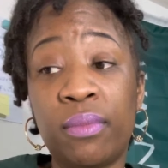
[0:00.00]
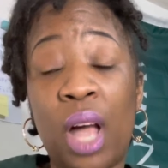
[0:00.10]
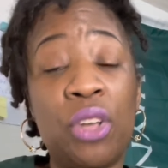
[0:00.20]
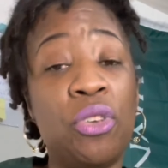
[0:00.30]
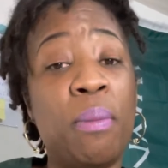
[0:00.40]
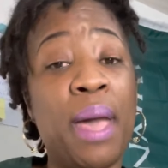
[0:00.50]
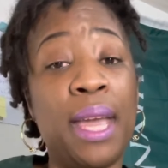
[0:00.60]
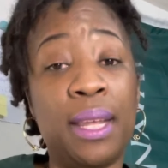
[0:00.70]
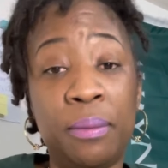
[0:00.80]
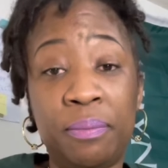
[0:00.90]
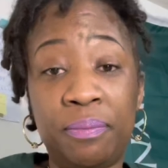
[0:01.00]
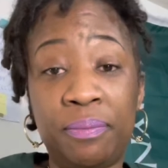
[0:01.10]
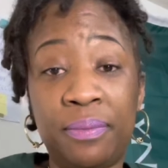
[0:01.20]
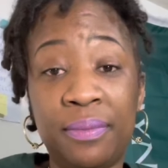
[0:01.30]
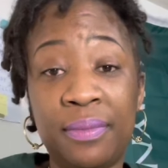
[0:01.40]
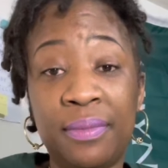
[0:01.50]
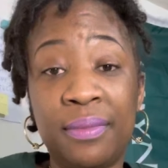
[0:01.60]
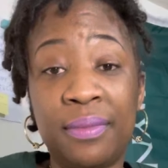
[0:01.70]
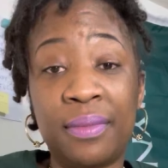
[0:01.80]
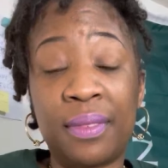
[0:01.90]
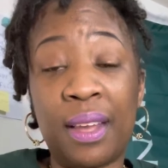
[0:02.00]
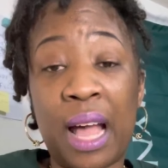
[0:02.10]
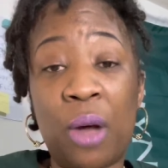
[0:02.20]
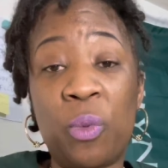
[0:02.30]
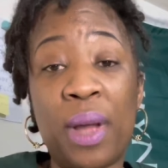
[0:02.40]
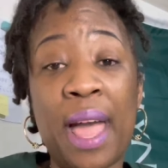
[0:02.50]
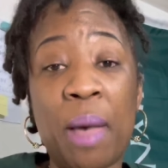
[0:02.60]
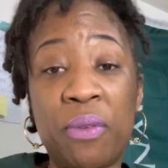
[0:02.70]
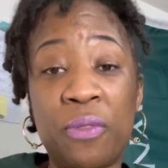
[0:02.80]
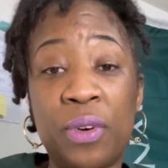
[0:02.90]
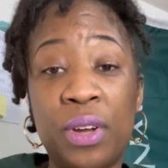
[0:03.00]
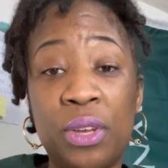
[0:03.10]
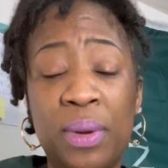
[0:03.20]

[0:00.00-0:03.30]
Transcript: oh, you made it we're happy for you.